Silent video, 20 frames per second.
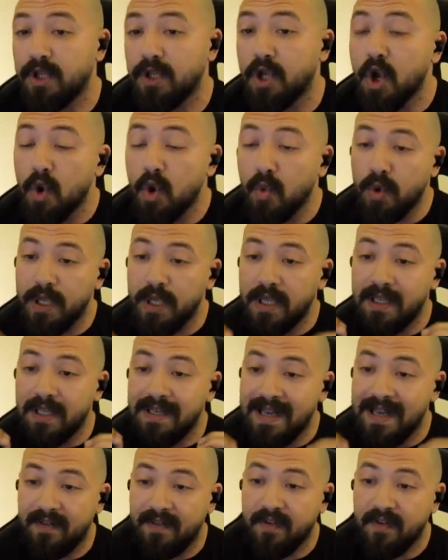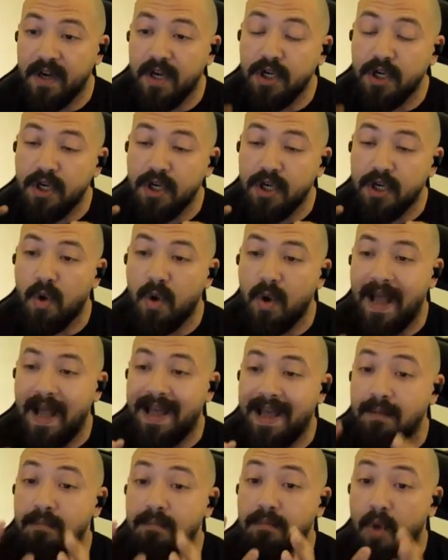we never know how to
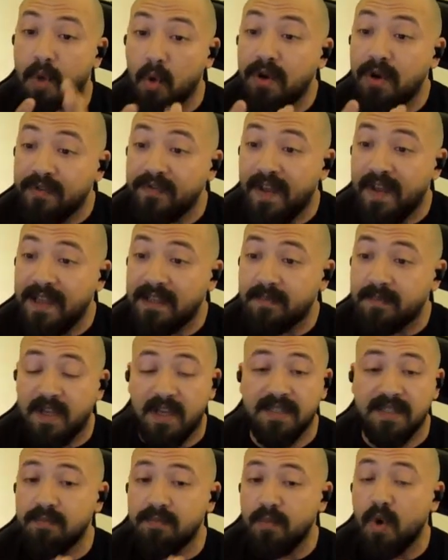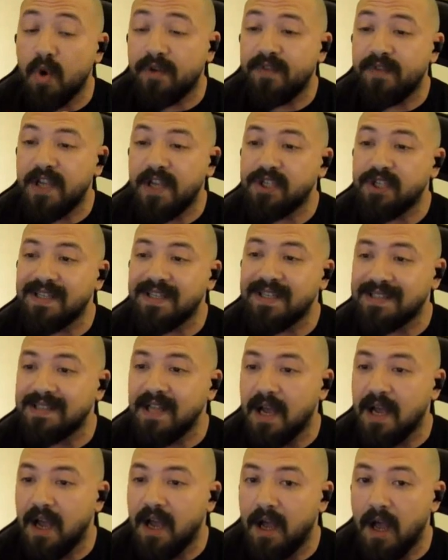motivate because motivation is
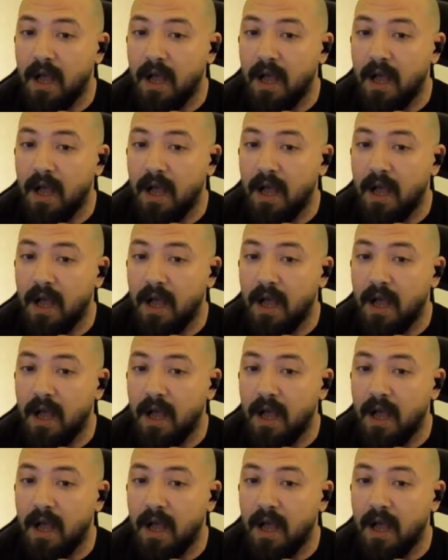not